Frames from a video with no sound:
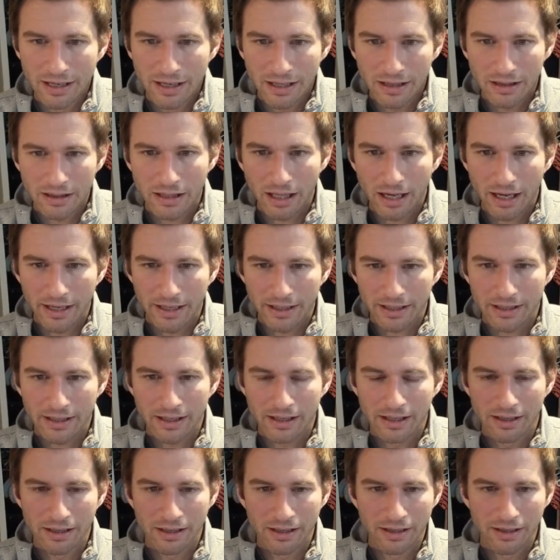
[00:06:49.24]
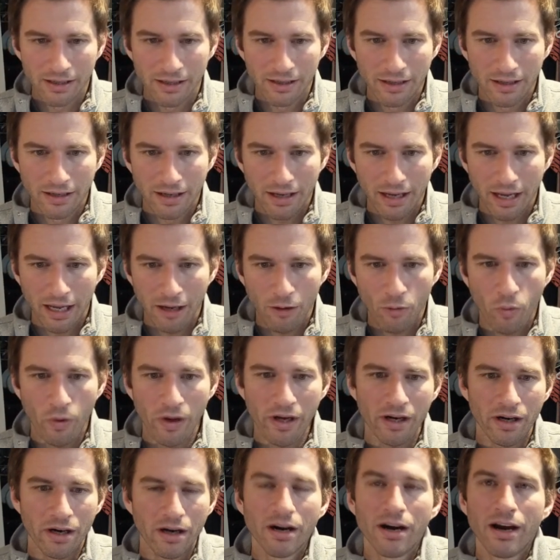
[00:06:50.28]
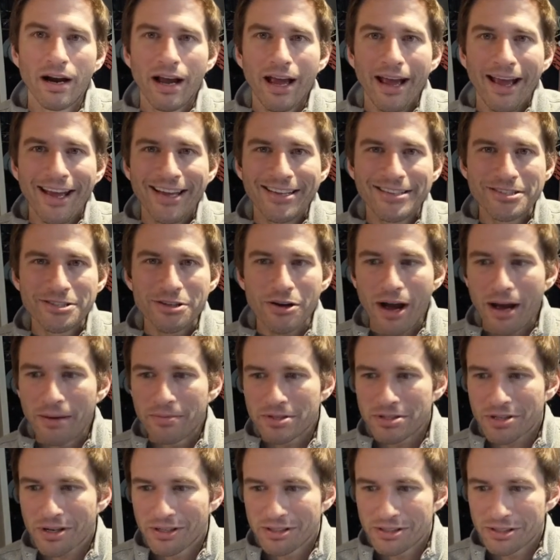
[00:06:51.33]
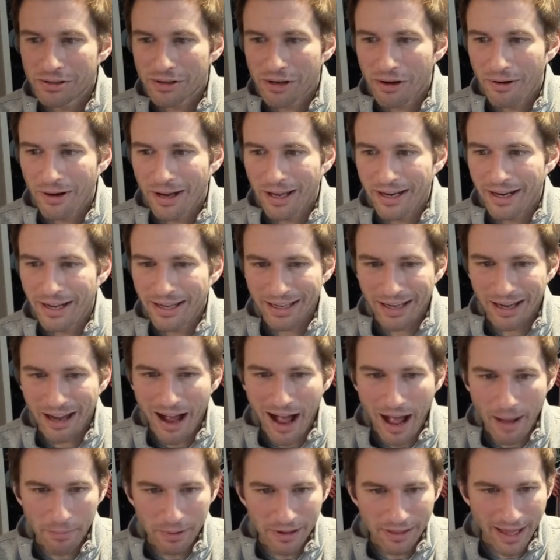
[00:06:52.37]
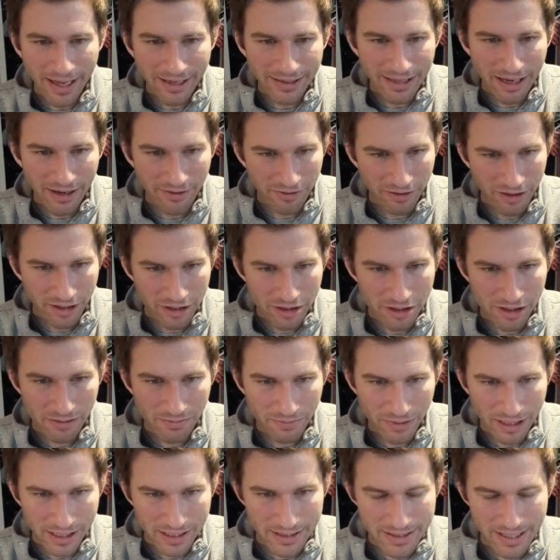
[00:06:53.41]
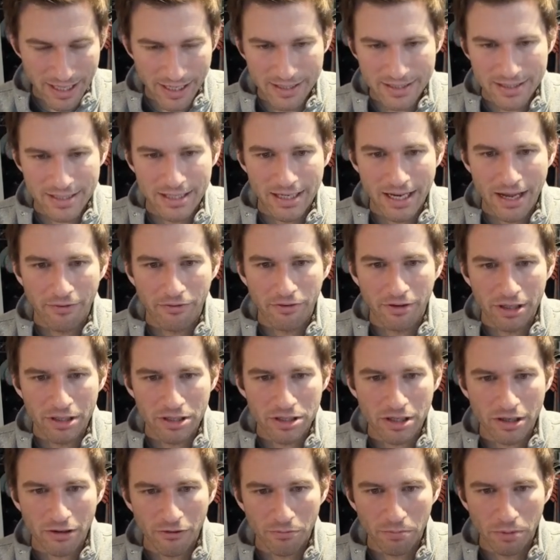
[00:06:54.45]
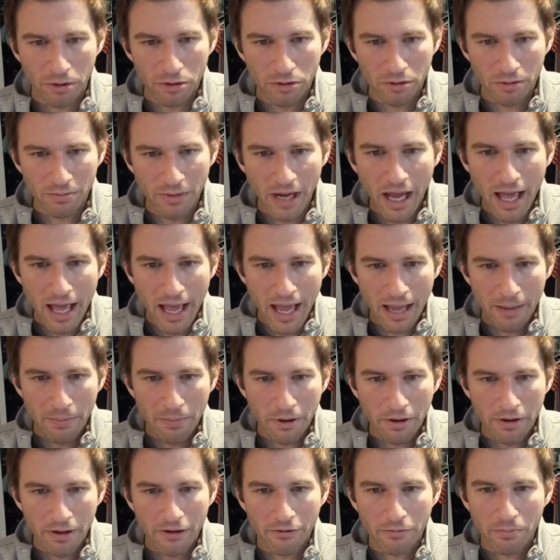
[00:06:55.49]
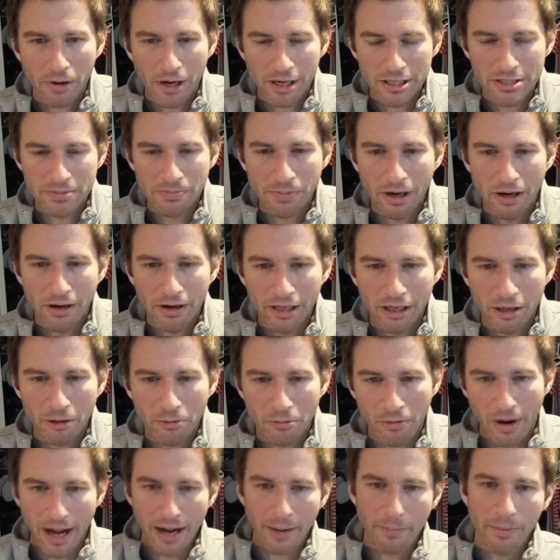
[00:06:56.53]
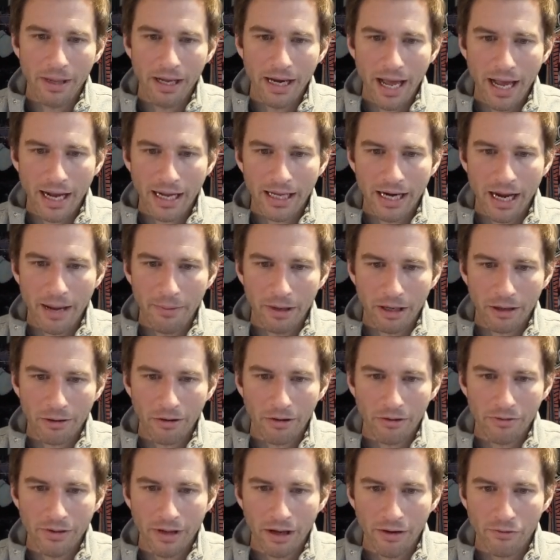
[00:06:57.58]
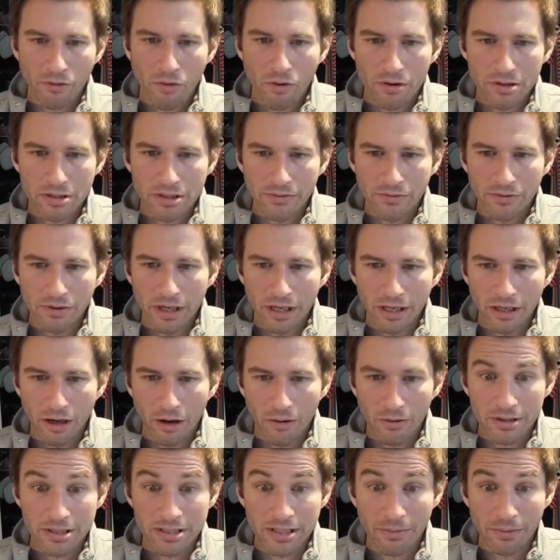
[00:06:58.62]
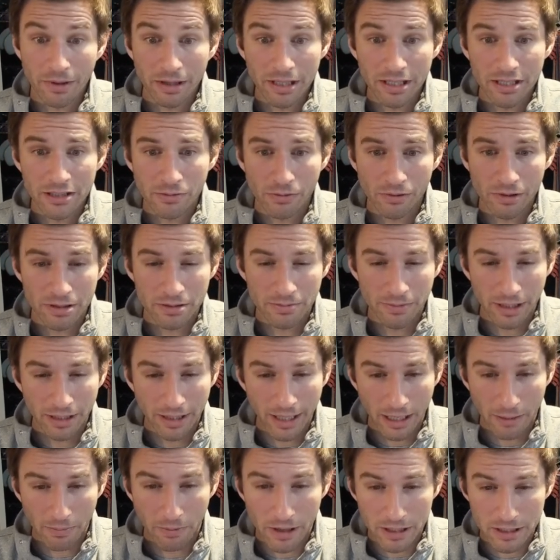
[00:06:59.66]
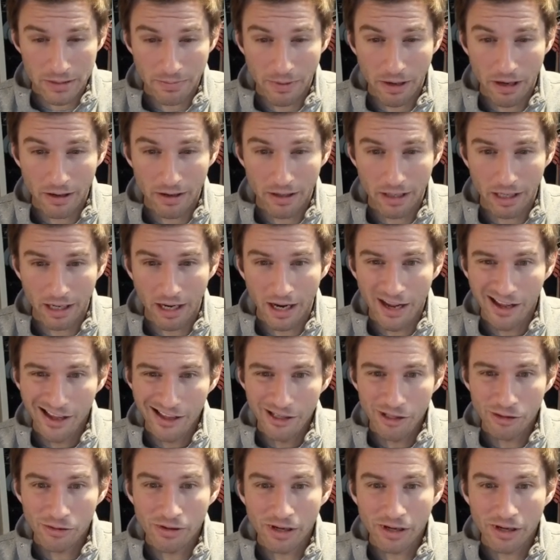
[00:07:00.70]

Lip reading: like a winner. And so I'm just going to go ahead and copy that definition because that is the definition of boom, a period of prosperity or rapid economic growth. Now, of course, if you didn't know what some of these words mean, like prosperity, you